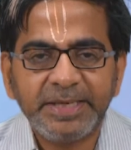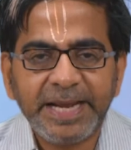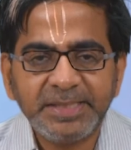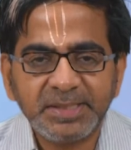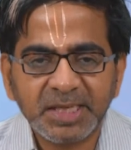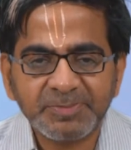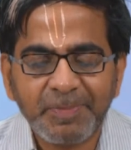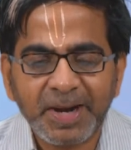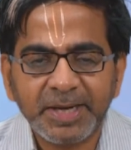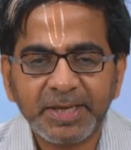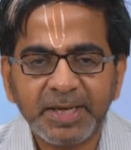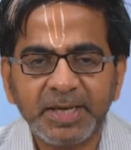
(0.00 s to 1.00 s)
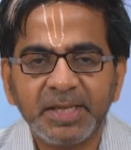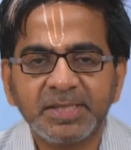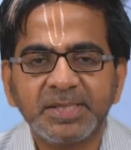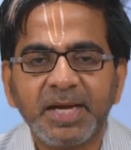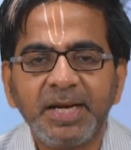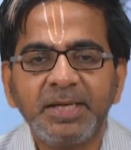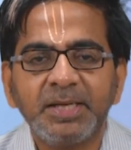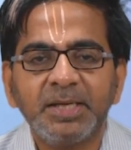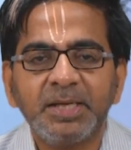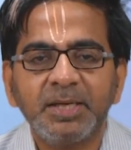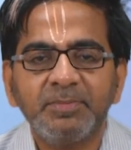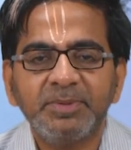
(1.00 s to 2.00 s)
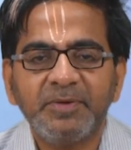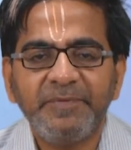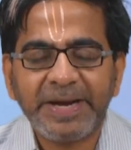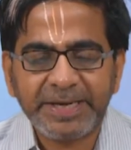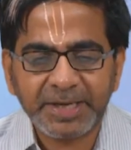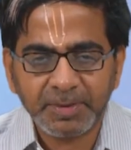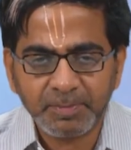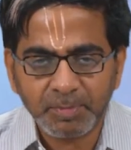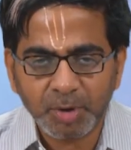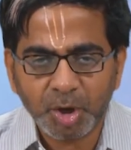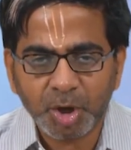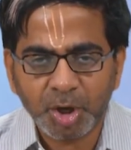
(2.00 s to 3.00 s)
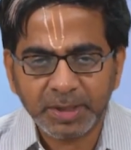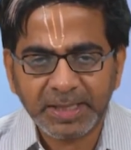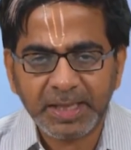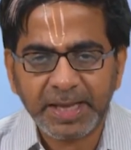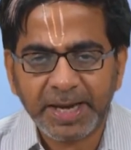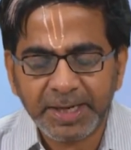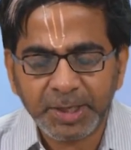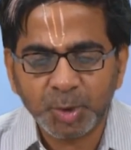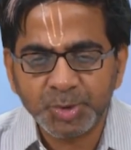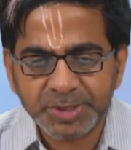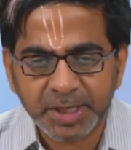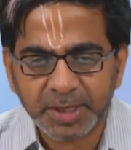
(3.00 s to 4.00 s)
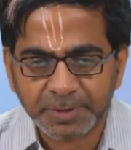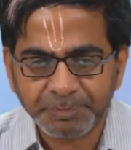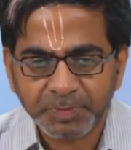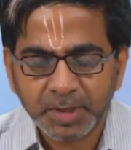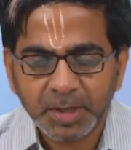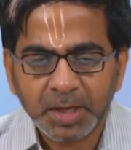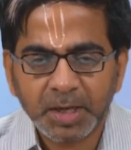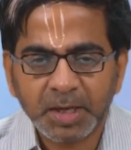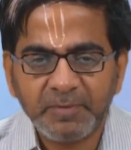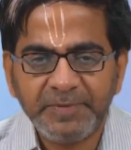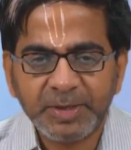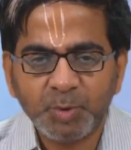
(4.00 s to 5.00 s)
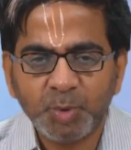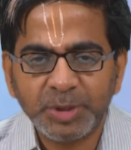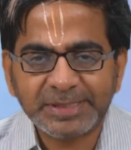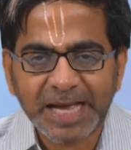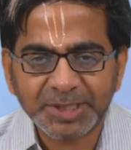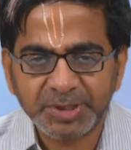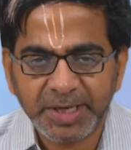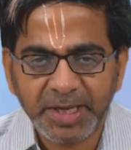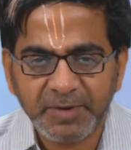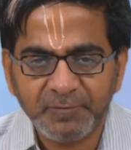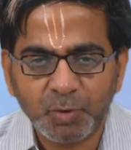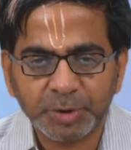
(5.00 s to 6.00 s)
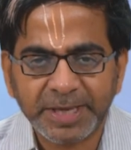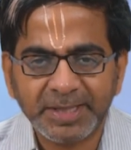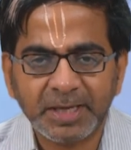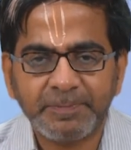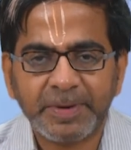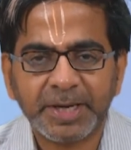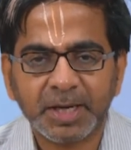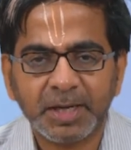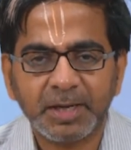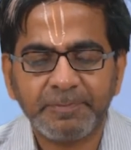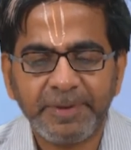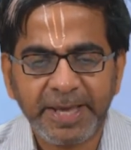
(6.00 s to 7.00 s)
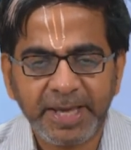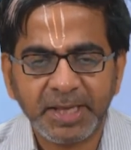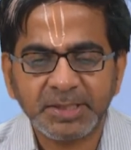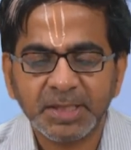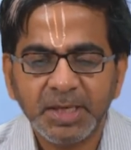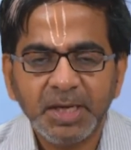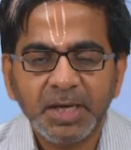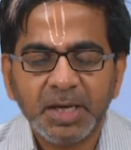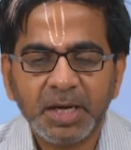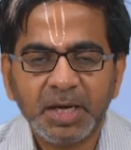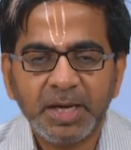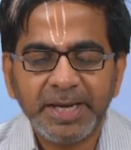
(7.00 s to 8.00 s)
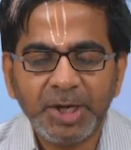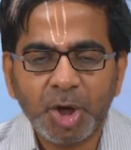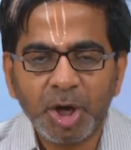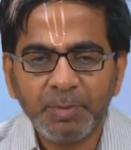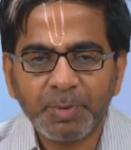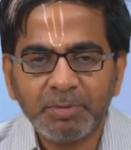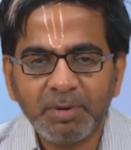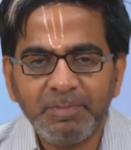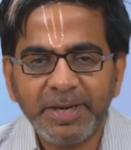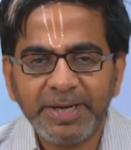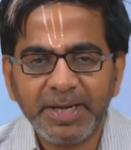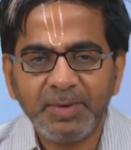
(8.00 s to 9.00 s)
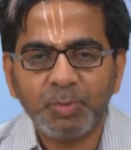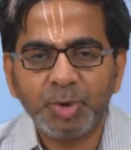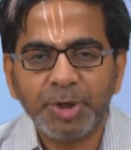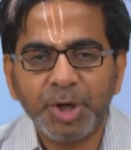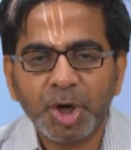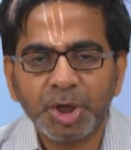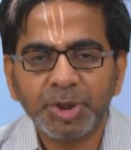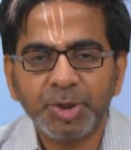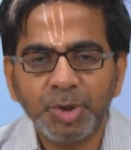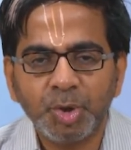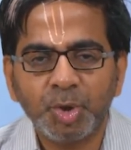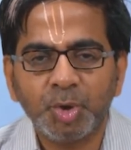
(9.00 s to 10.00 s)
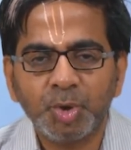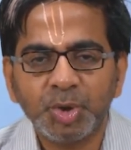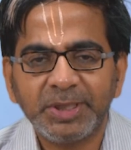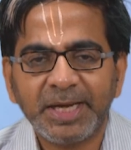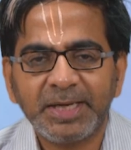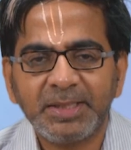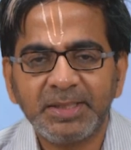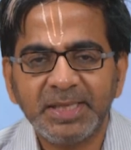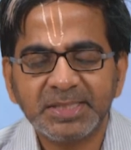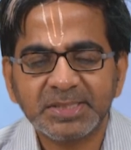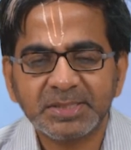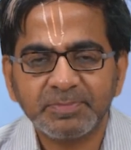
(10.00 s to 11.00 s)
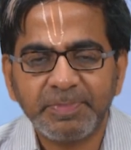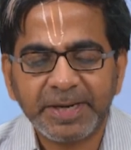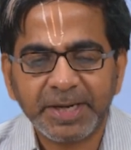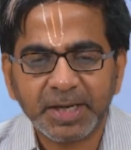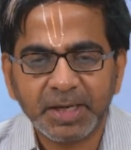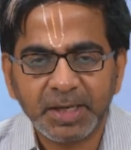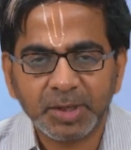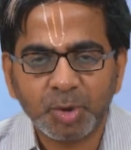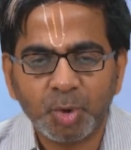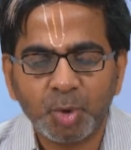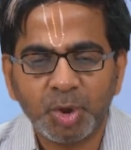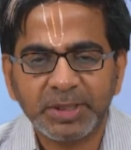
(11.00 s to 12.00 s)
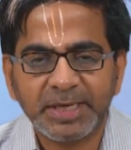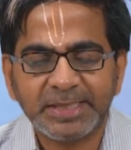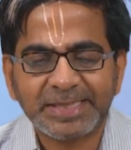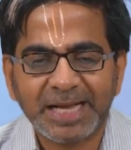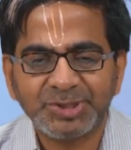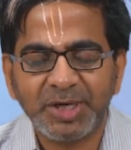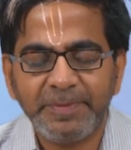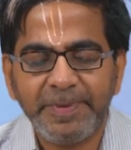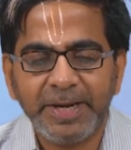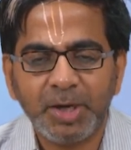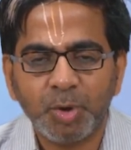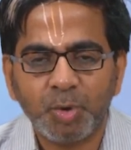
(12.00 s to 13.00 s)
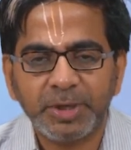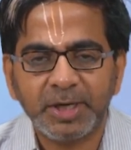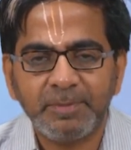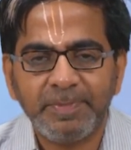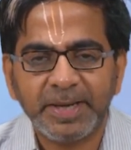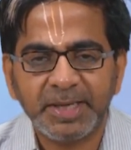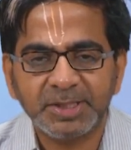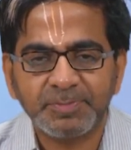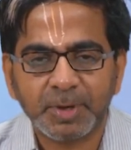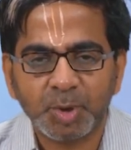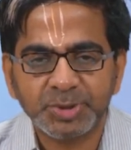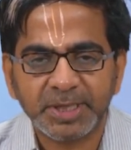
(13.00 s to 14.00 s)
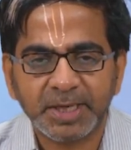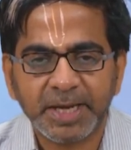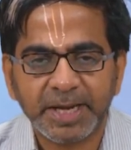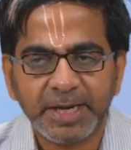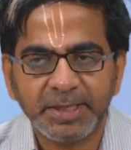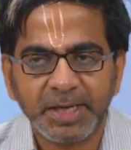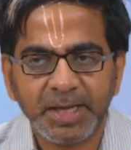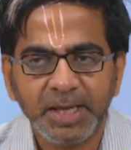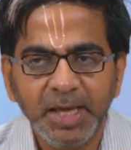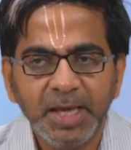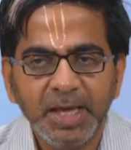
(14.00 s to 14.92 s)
dangerous part here is that the victim or the end user who is actually invoking that particular page in all probability would not know that this particular code that has actually been loaded by his browser currently